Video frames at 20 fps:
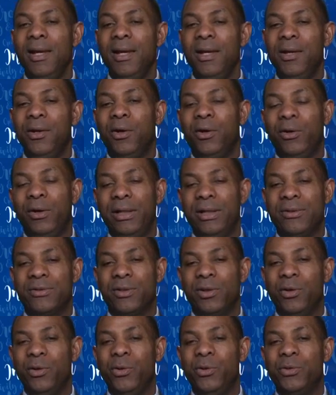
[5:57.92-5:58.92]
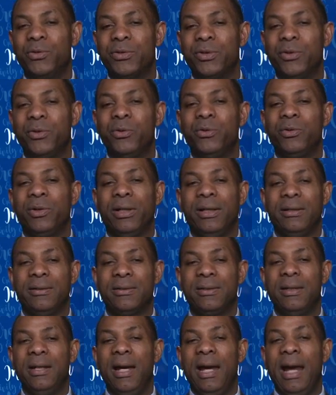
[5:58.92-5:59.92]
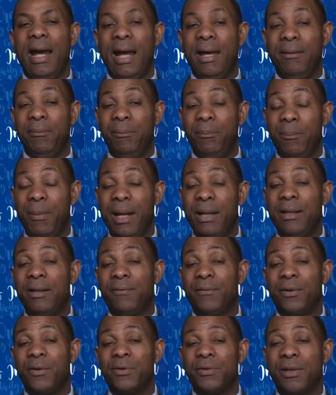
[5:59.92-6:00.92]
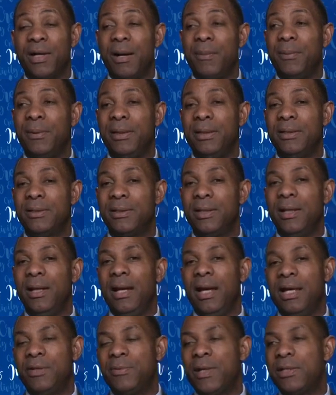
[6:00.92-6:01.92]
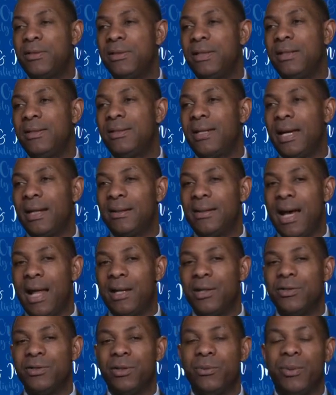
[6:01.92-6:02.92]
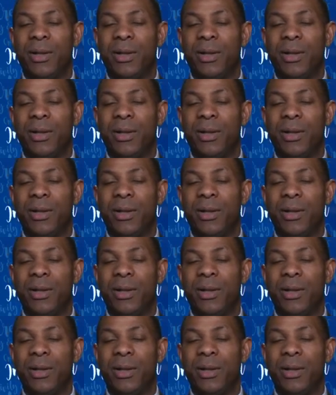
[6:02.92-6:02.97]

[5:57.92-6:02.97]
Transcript: it's a who's who list. And many of those companies, especially in technology,